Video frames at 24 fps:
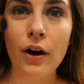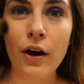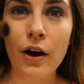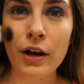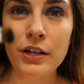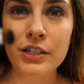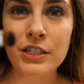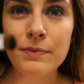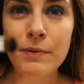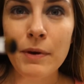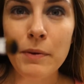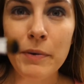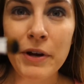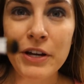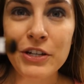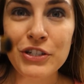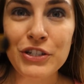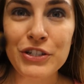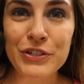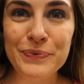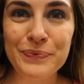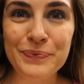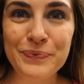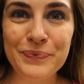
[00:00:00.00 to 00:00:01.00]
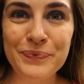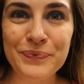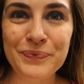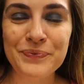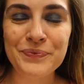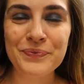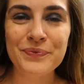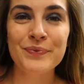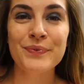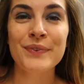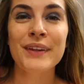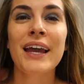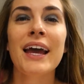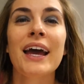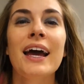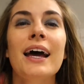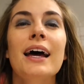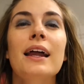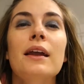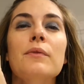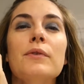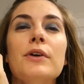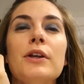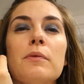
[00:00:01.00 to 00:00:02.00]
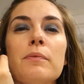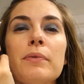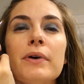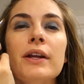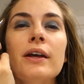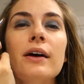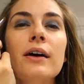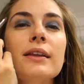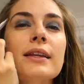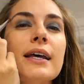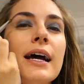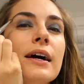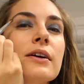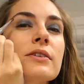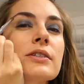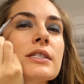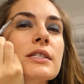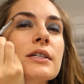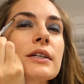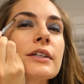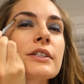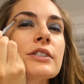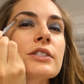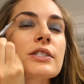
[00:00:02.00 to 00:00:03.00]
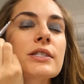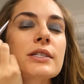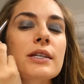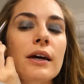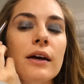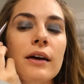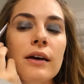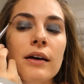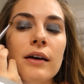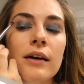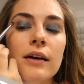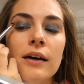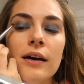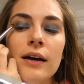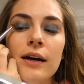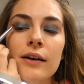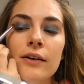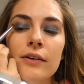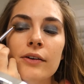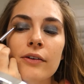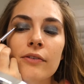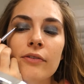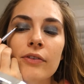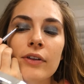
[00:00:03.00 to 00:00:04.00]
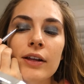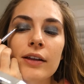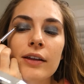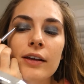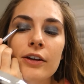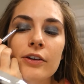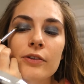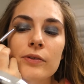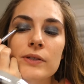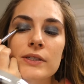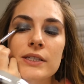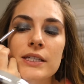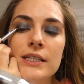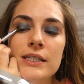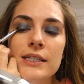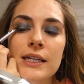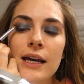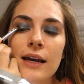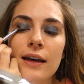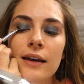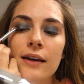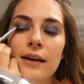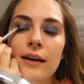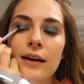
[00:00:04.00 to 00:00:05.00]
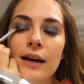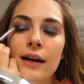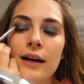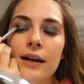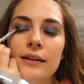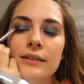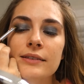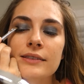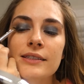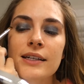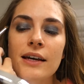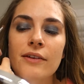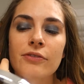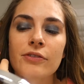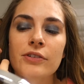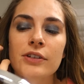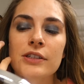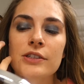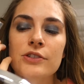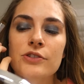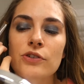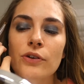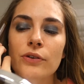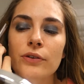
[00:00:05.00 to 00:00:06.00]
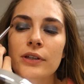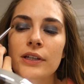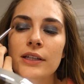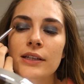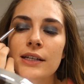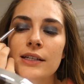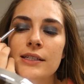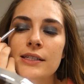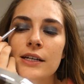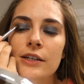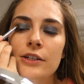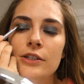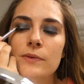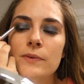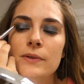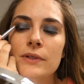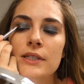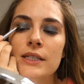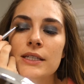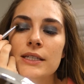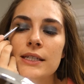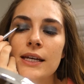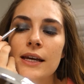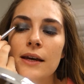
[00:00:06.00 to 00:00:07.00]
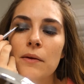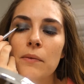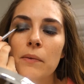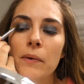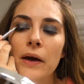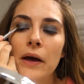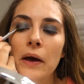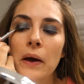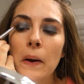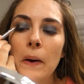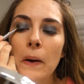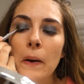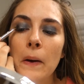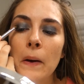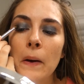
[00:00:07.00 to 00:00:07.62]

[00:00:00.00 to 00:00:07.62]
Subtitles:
onto my brush. I'm gonna put it on the outskirts. I don't know if that's how you're supposed to say it. I definitely don't think that's how you're supposed to say it, but